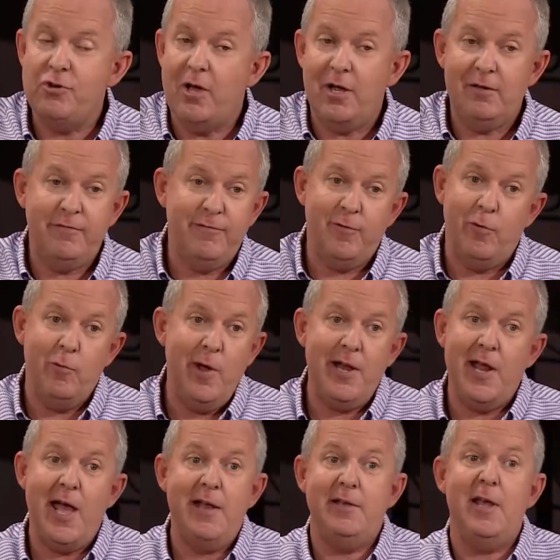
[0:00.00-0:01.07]
not for
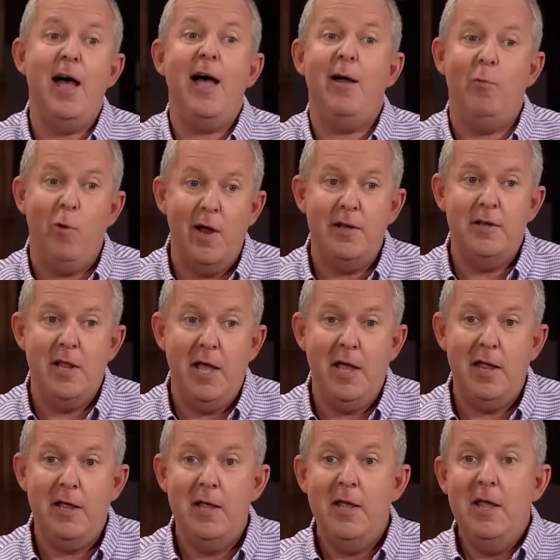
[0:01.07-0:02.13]
when I die one
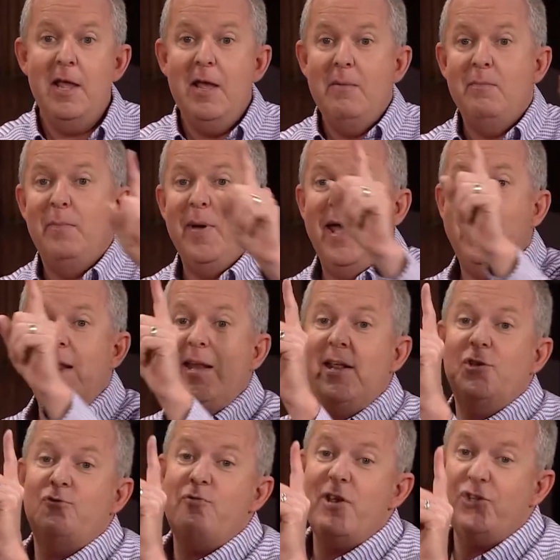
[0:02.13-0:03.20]
day, but it
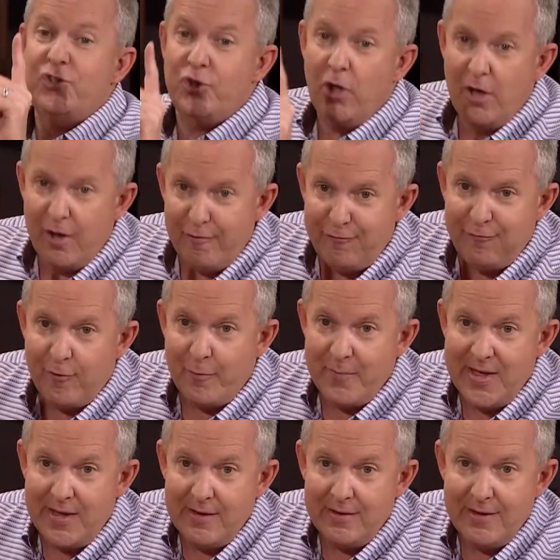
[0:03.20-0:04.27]
is reserved for
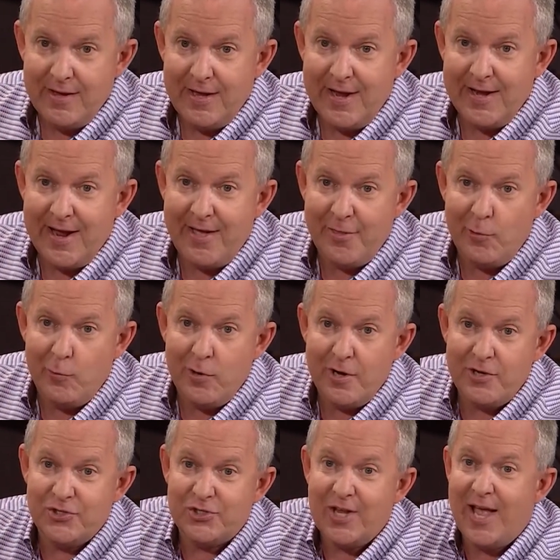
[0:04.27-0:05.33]
me. In other
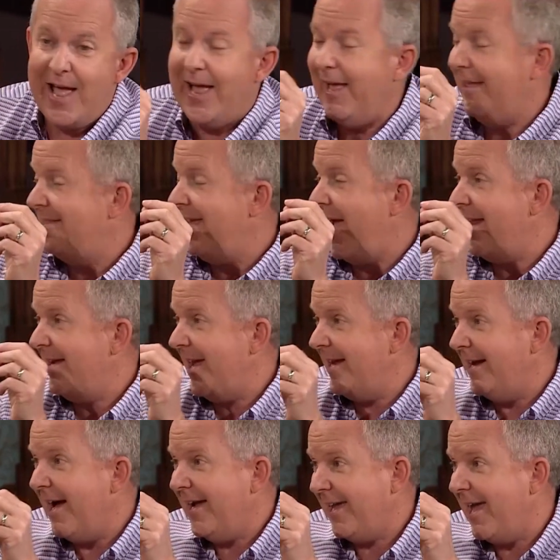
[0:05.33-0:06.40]
words, and I